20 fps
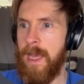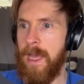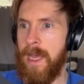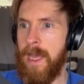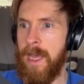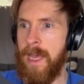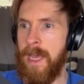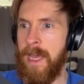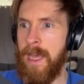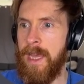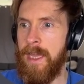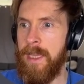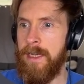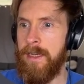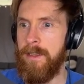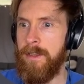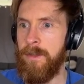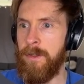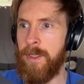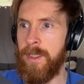
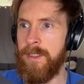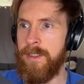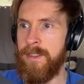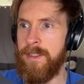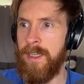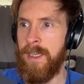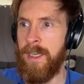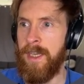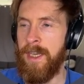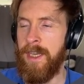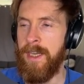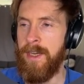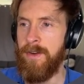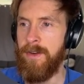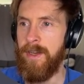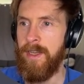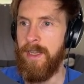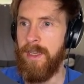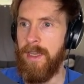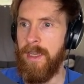And you can see
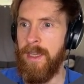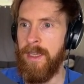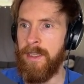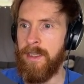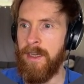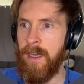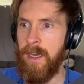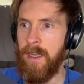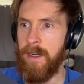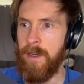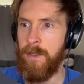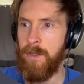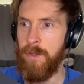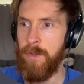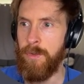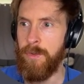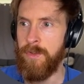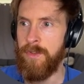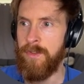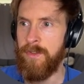here, it kind of
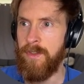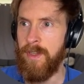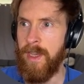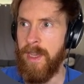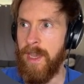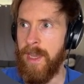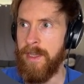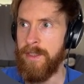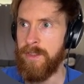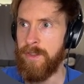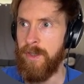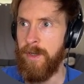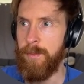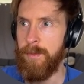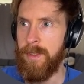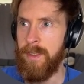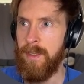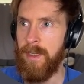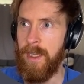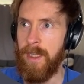used the
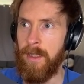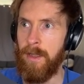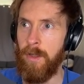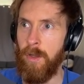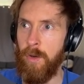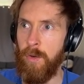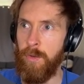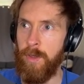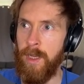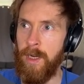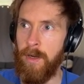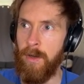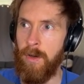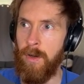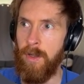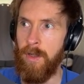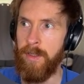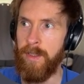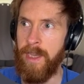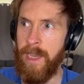script. It loaded
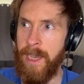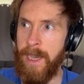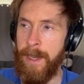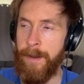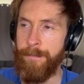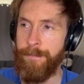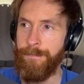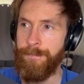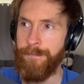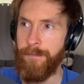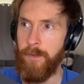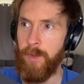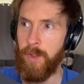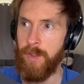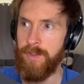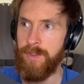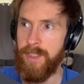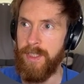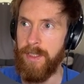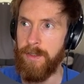all the, you
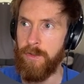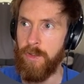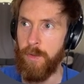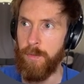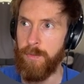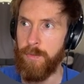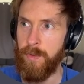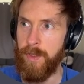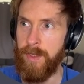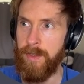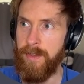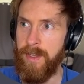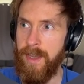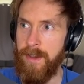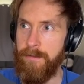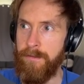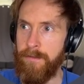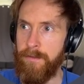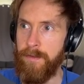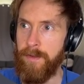can see the top 20
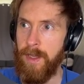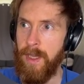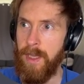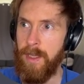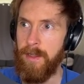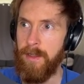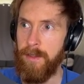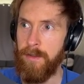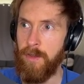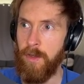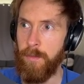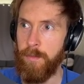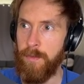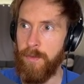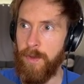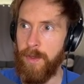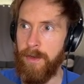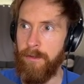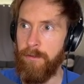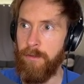def, the top
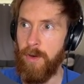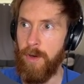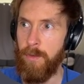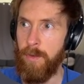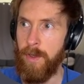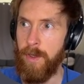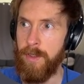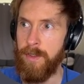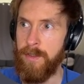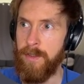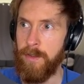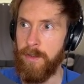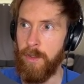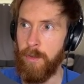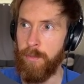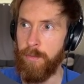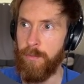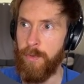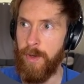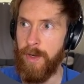20 forwards, the
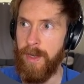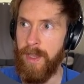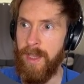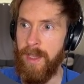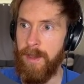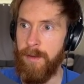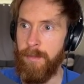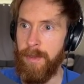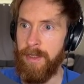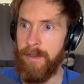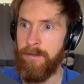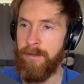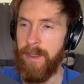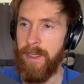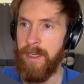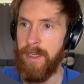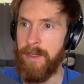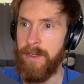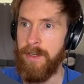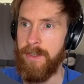top 20
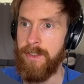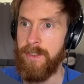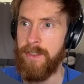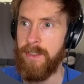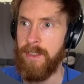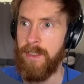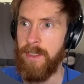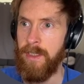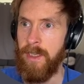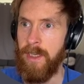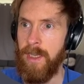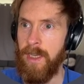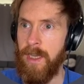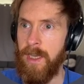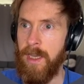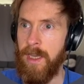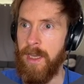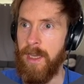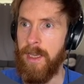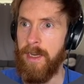midfielders.
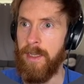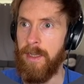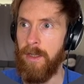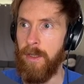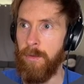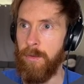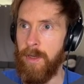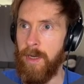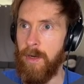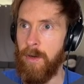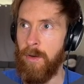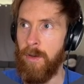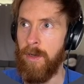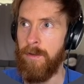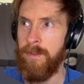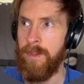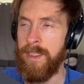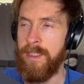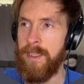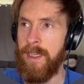And it loaded all
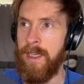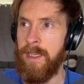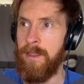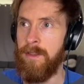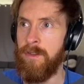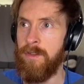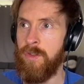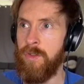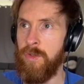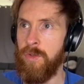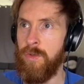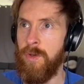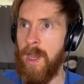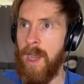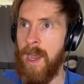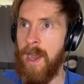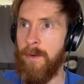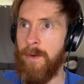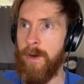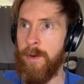of this into
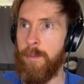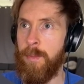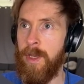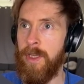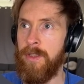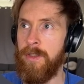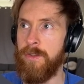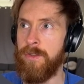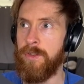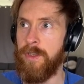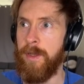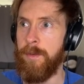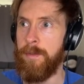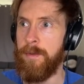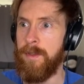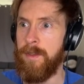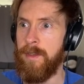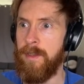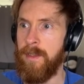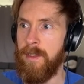our Python
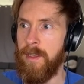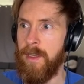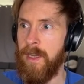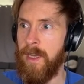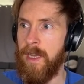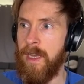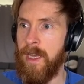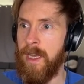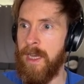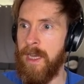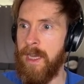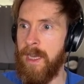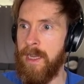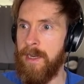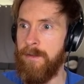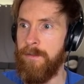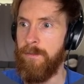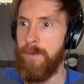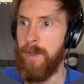script. And